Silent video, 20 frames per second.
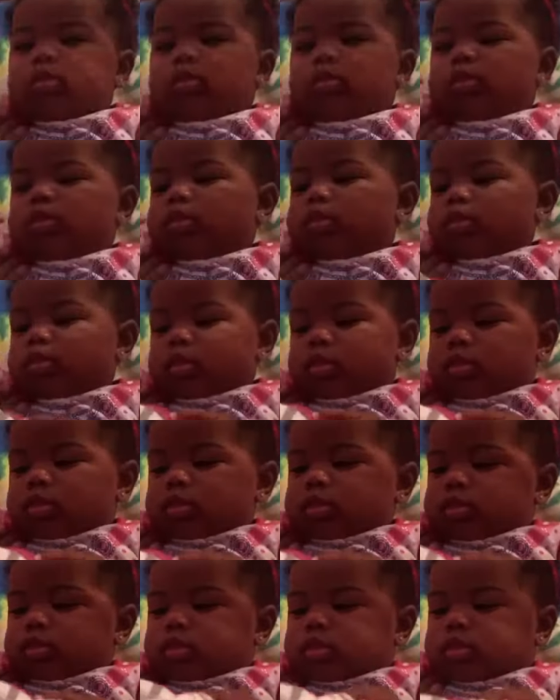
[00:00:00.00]
I applaud
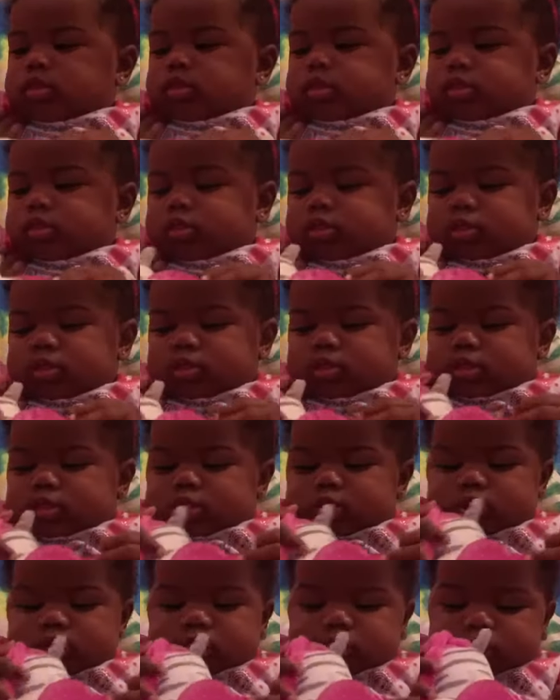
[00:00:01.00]
you for being such a
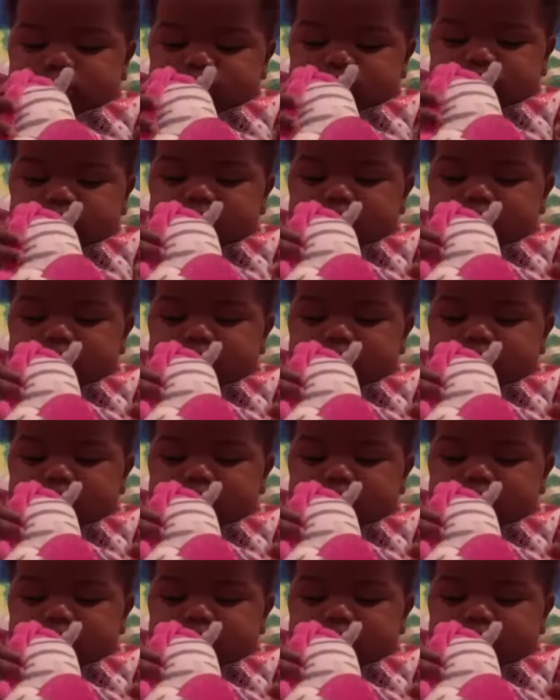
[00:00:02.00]
strong and